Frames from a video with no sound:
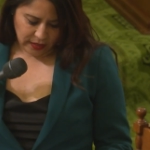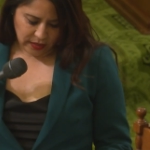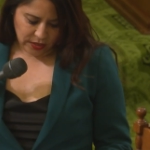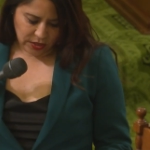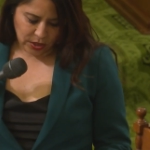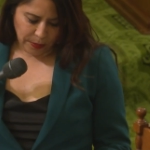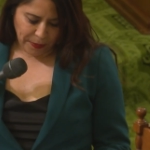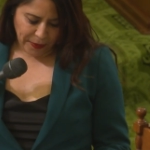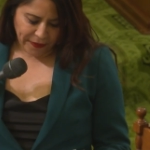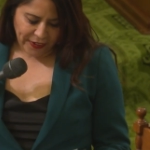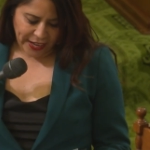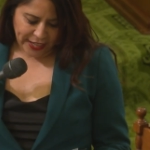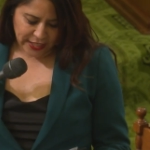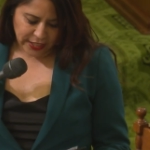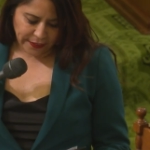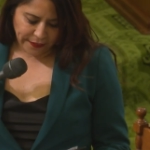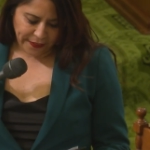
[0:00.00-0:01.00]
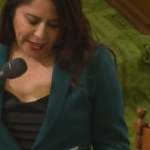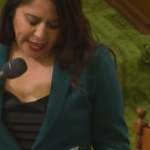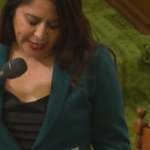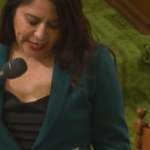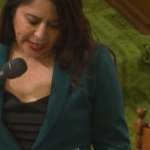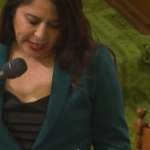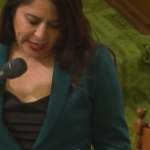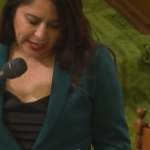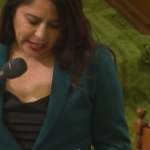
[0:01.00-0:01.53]
Supervisor
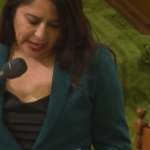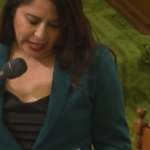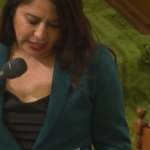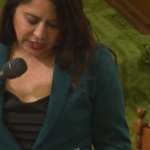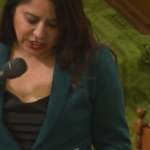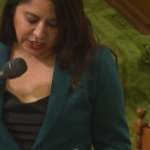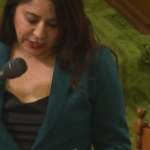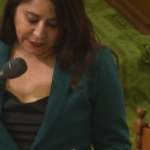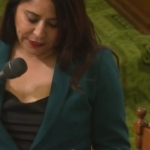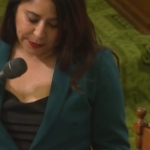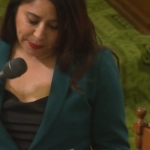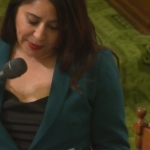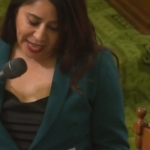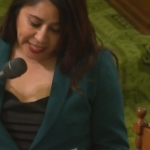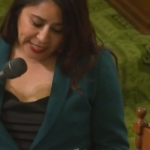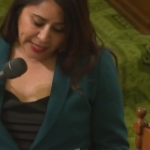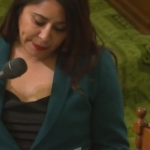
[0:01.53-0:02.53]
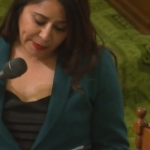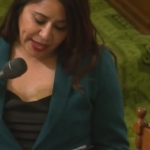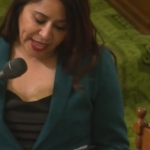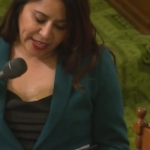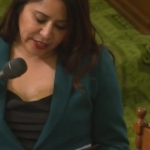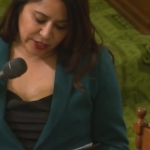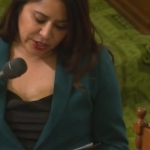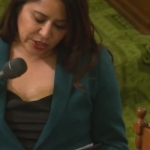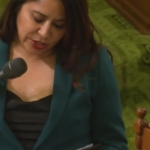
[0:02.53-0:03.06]
Valle achieved many
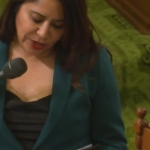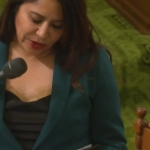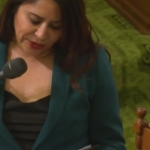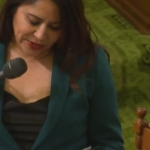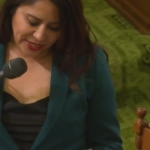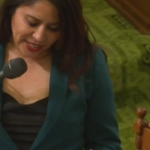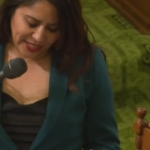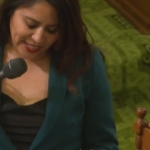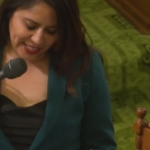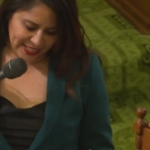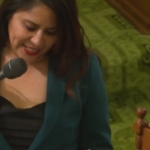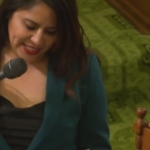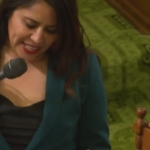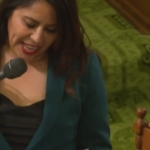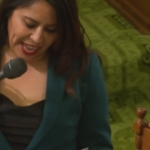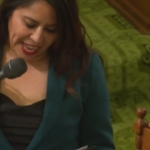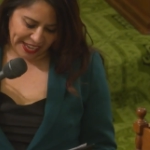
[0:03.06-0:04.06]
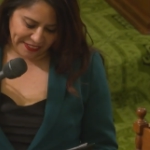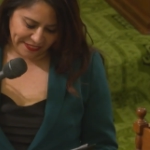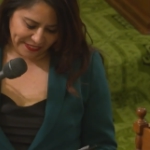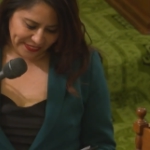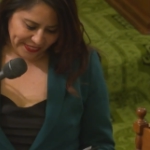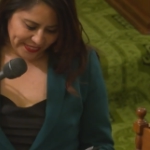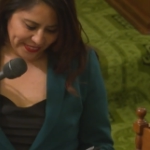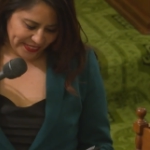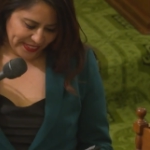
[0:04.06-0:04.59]
milestones in his life.
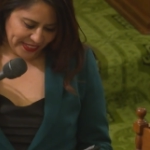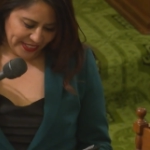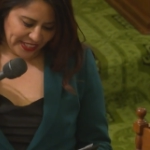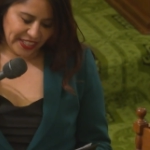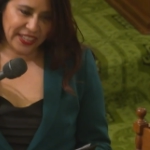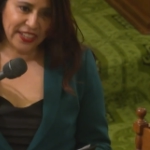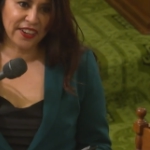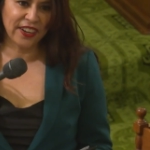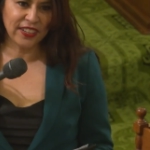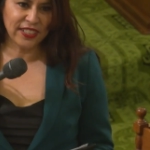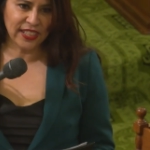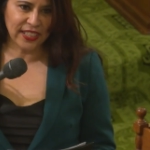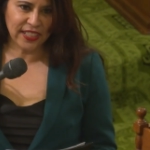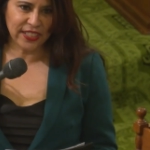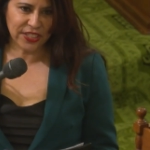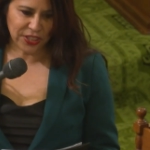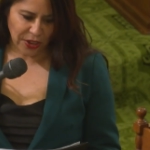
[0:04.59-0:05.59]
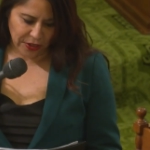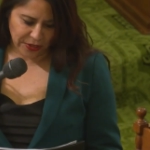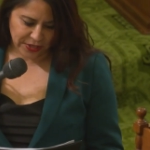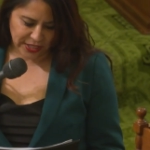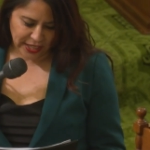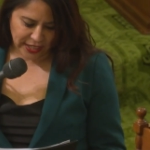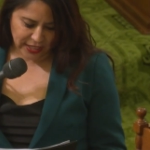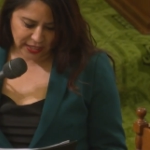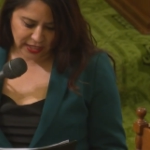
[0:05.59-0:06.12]
He earned an
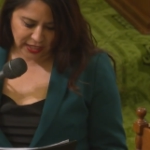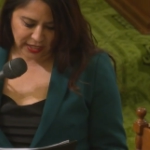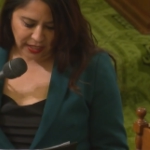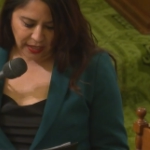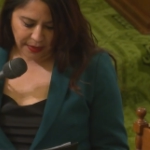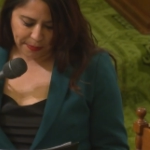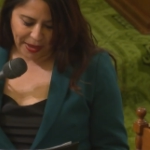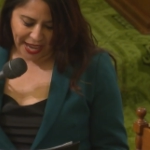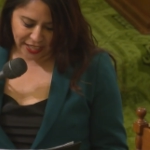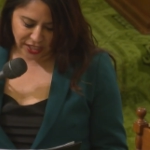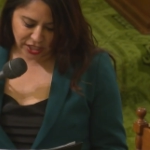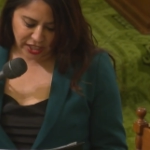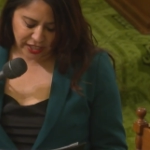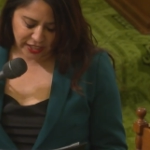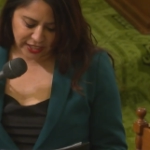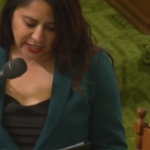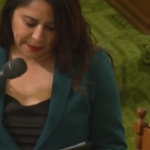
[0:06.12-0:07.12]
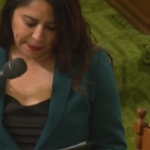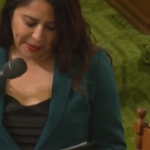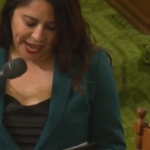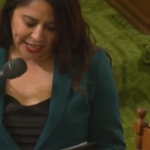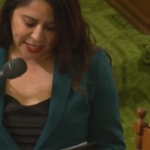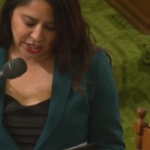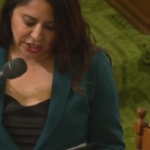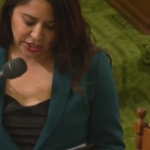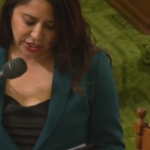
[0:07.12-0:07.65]
associate's, bachelor's, and
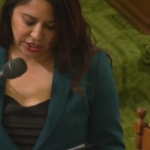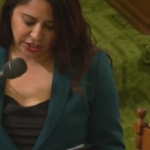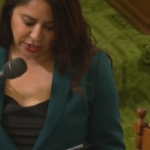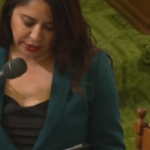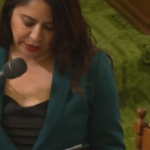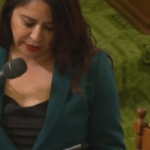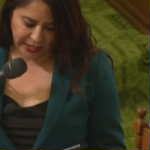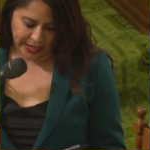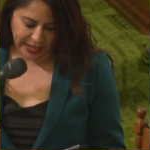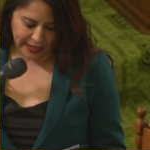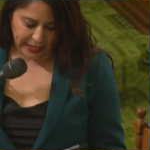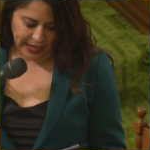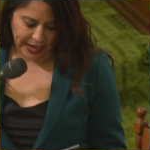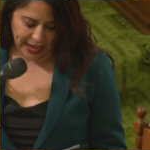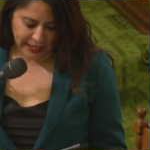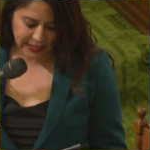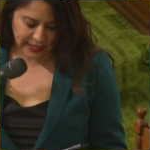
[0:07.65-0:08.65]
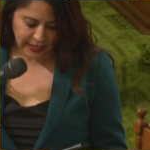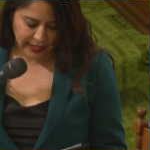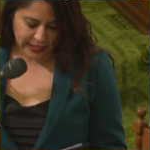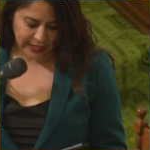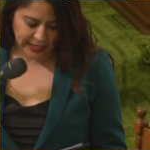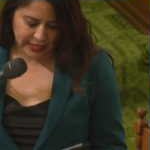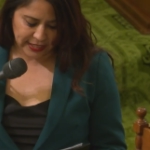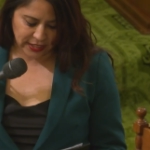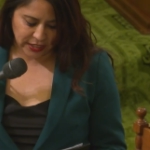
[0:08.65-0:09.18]
master's degree at
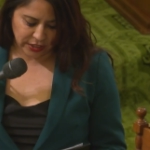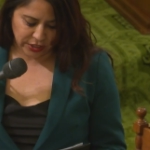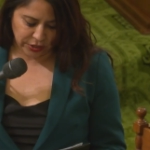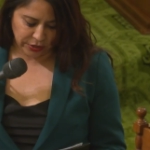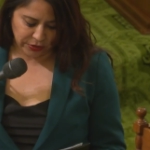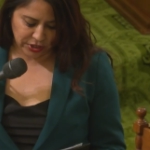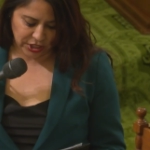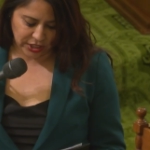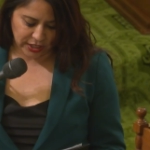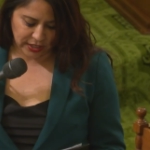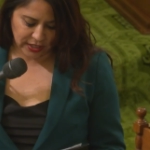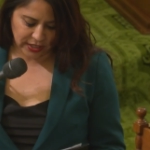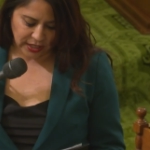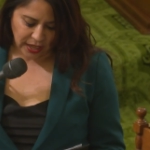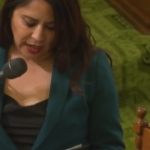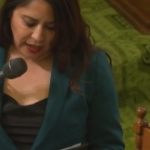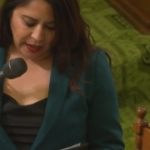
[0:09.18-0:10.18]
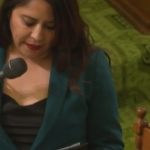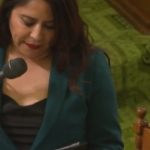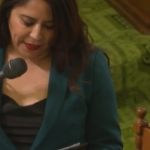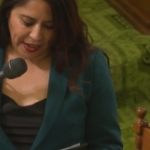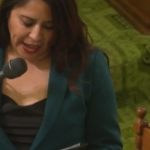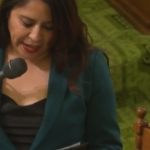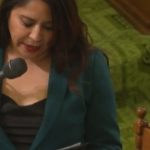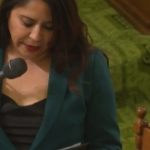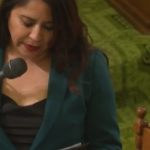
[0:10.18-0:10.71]
excellent institutions of
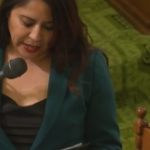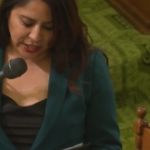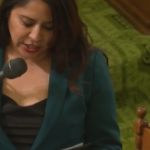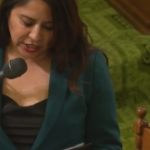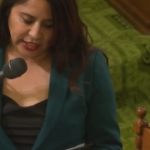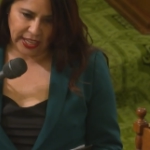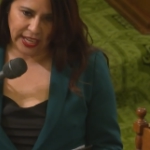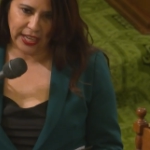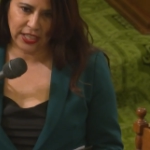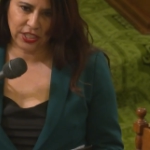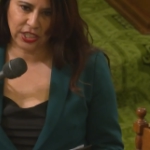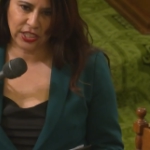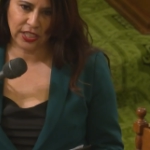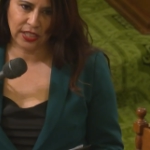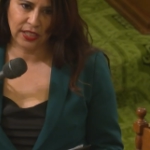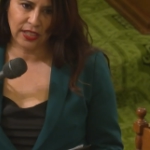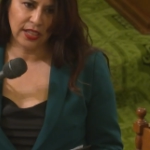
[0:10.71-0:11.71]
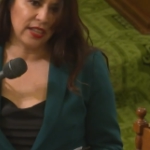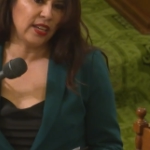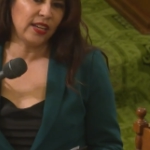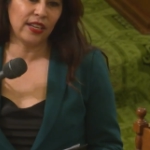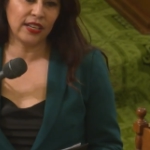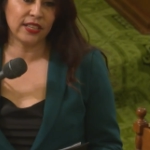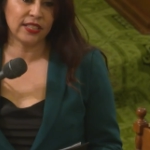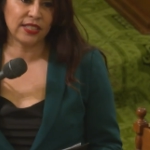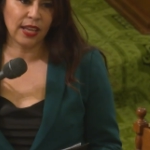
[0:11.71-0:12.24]
Higher Education
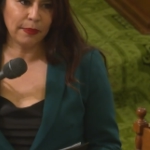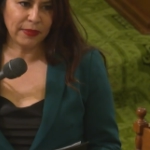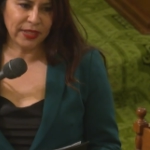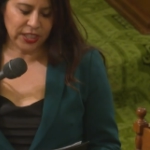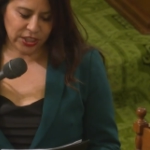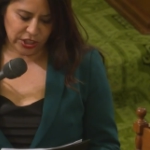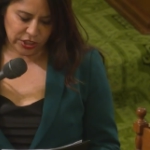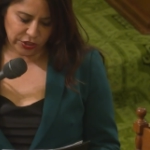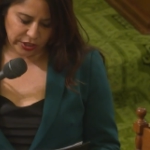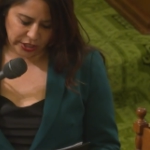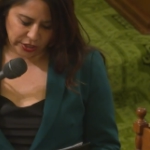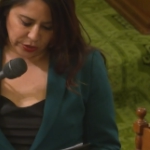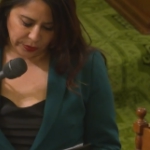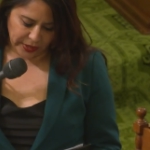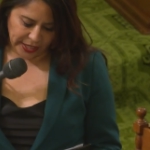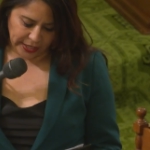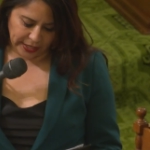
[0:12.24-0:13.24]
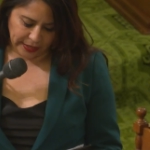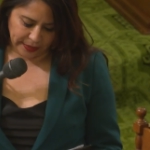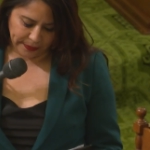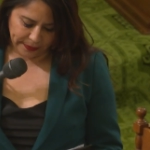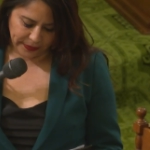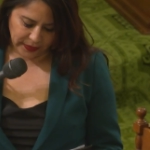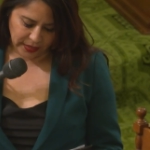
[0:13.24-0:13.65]
in Assembly District 20.